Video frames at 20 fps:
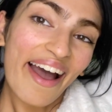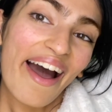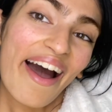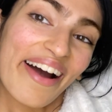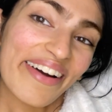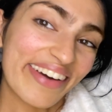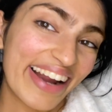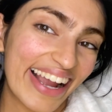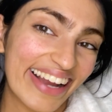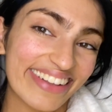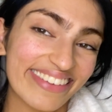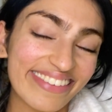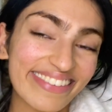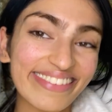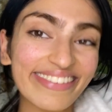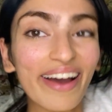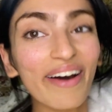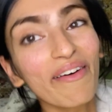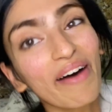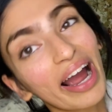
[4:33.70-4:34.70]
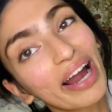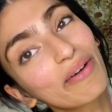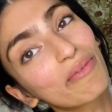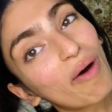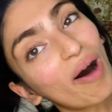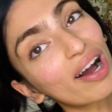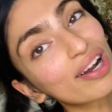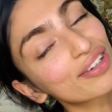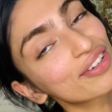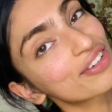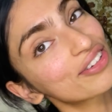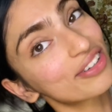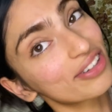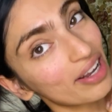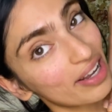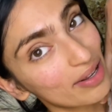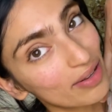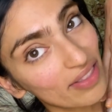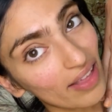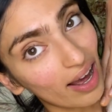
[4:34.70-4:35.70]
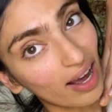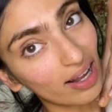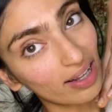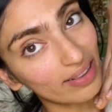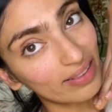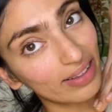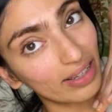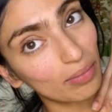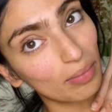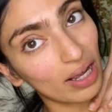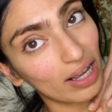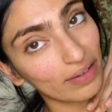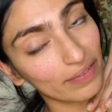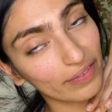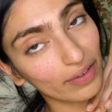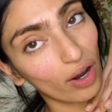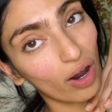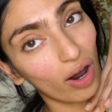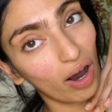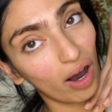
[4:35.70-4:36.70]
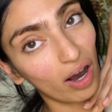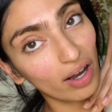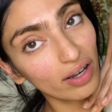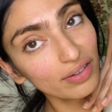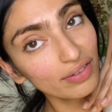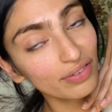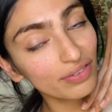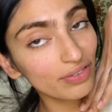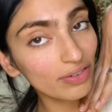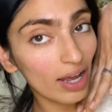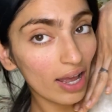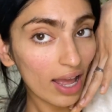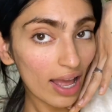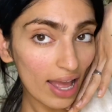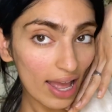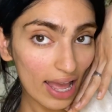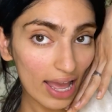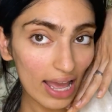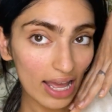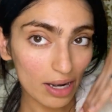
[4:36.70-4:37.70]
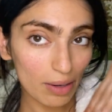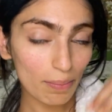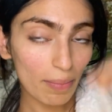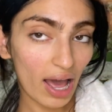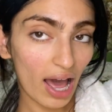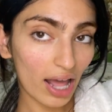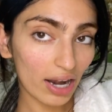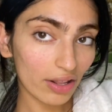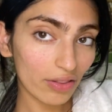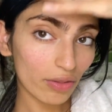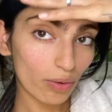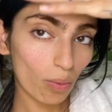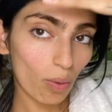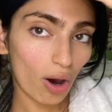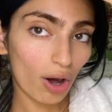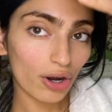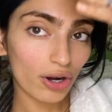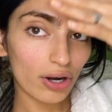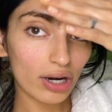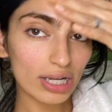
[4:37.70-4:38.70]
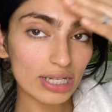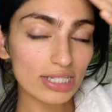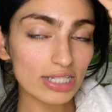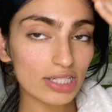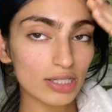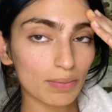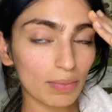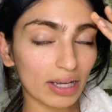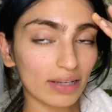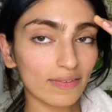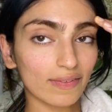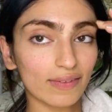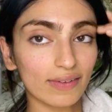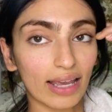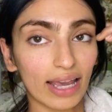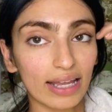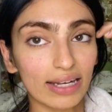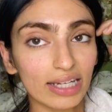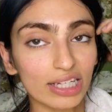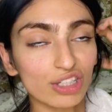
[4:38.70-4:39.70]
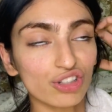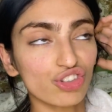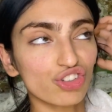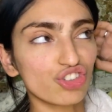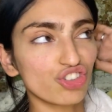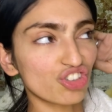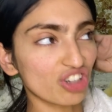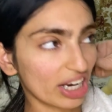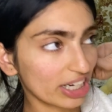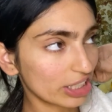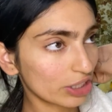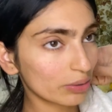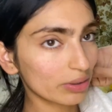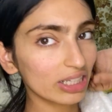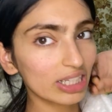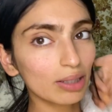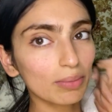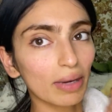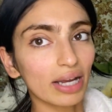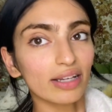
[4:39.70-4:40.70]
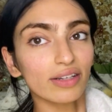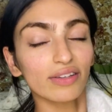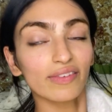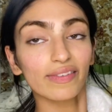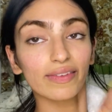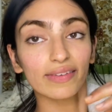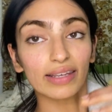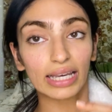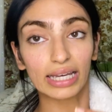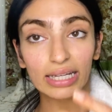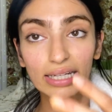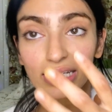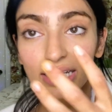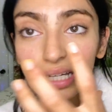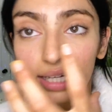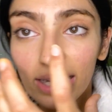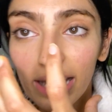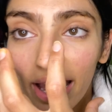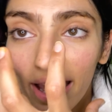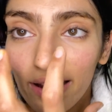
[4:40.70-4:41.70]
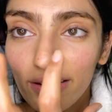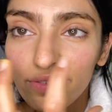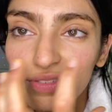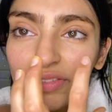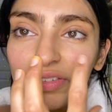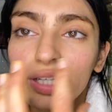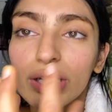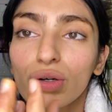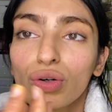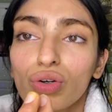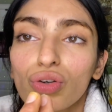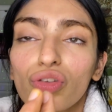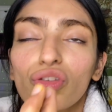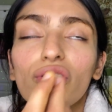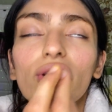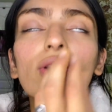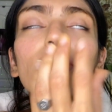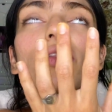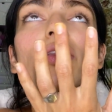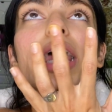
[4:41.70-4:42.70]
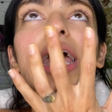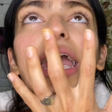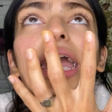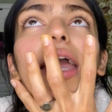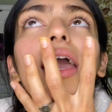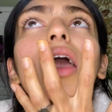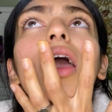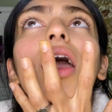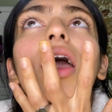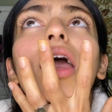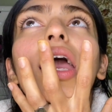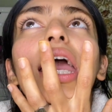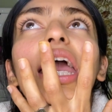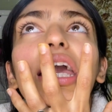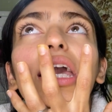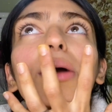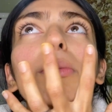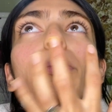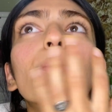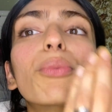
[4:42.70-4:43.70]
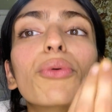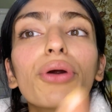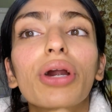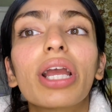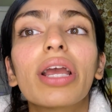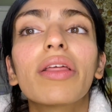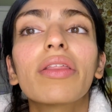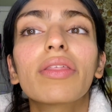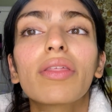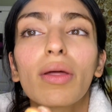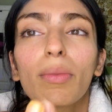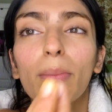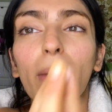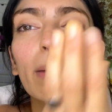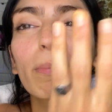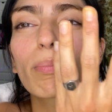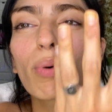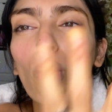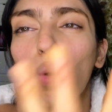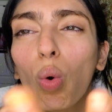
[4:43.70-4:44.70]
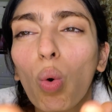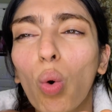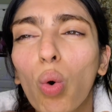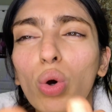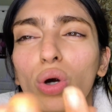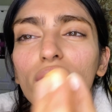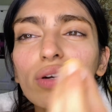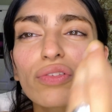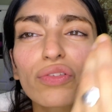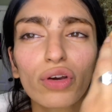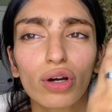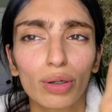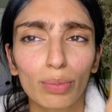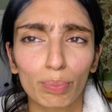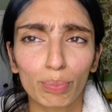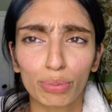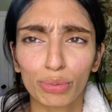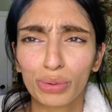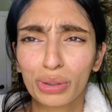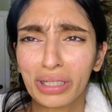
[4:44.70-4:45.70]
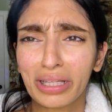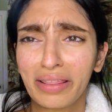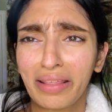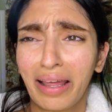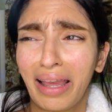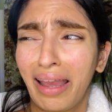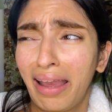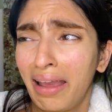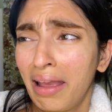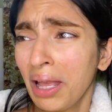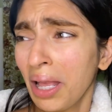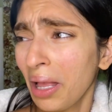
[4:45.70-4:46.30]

Alright, so I washed the Haldi mask off and patted the water into my skin, and genuinely my skin feels like it can breathe. My pores are breathing